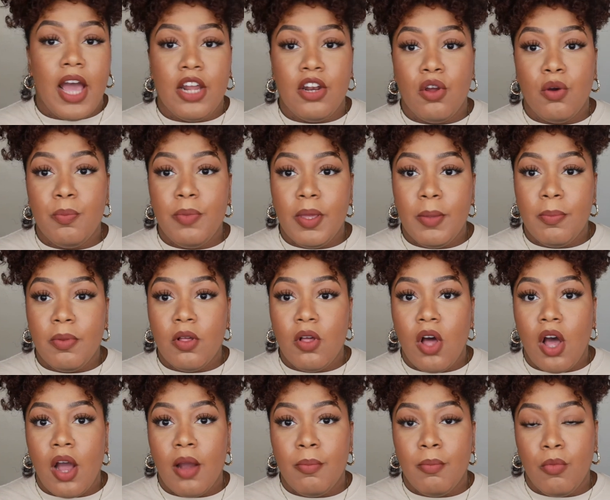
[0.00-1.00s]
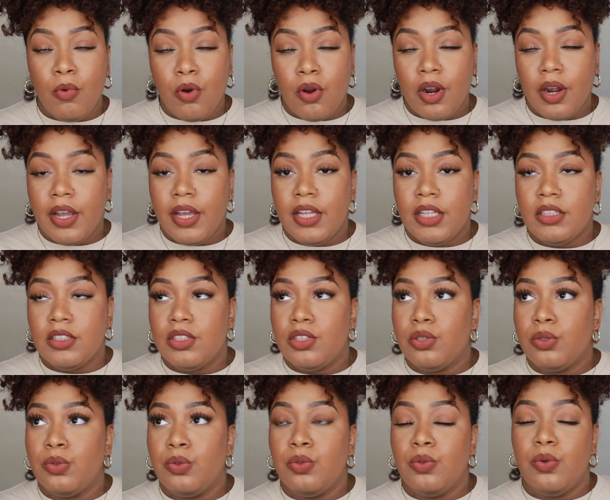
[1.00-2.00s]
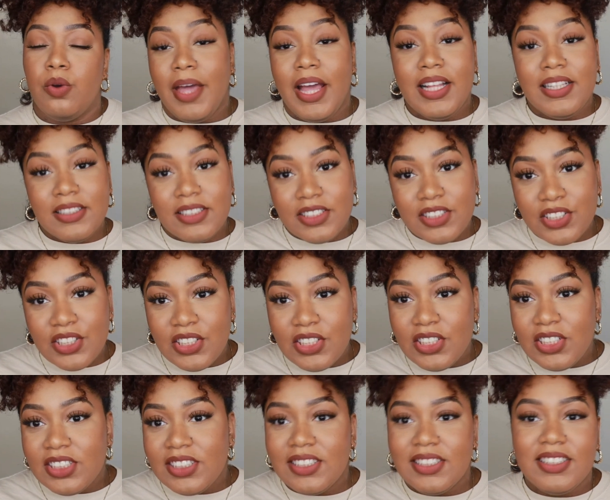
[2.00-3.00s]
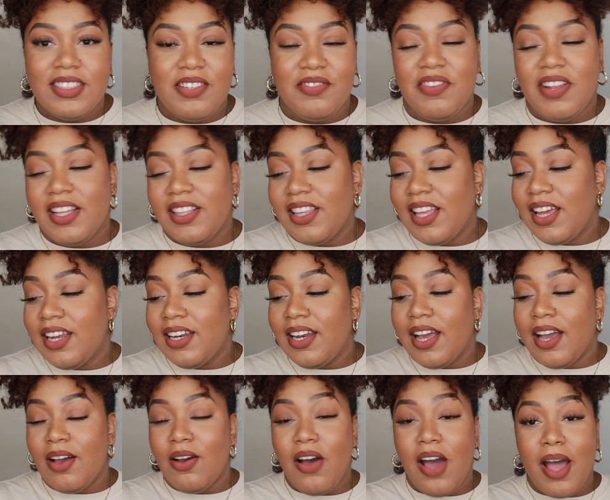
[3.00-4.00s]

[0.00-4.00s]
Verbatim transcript: I know people are more into pencils and stuff like that now.